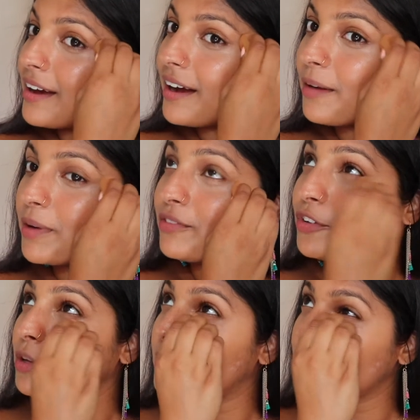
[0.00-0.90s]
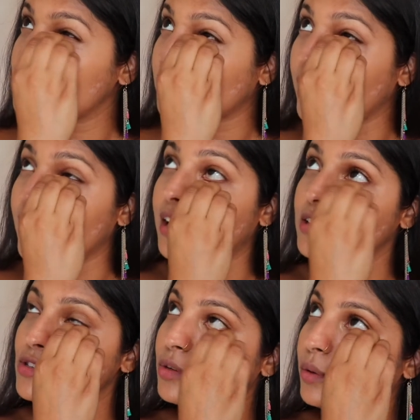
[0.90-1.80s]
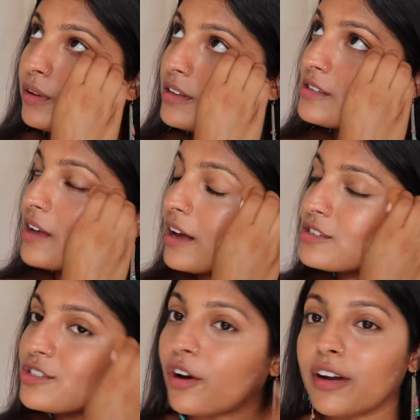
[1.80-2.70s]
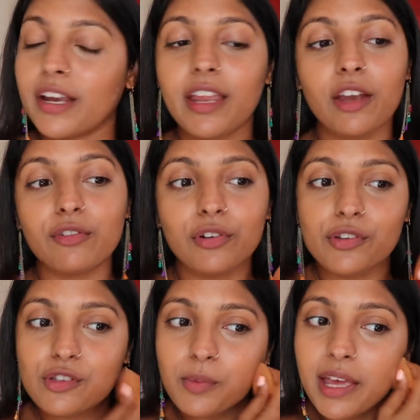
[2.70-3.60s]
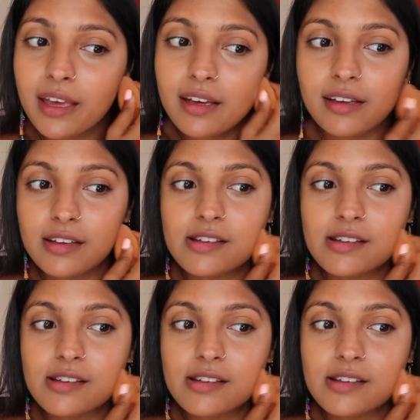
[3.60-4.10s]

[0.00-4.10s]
I've really been enjoying it. School has started in full swing.